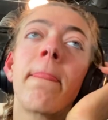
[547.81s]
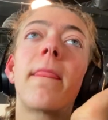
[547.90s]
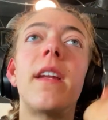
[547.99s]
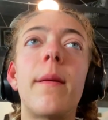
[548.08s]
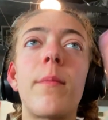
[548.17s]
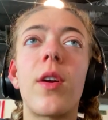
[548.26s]

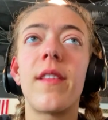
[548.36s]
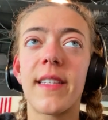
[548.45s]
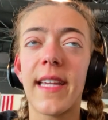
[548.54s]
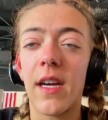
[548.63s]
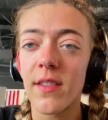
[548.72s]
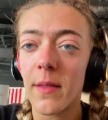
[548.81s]
the number on the
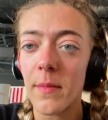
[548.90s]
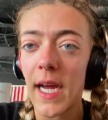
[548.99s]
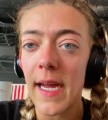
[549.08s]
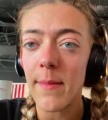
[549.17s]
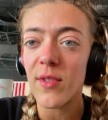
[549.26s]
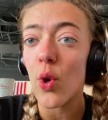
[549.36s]
scale
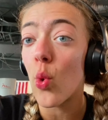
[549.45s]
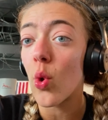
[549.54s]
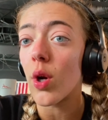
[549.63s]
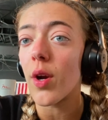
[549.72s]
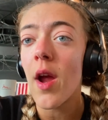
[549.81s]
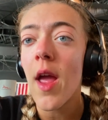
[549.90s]
sometimes
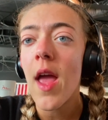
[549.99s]
or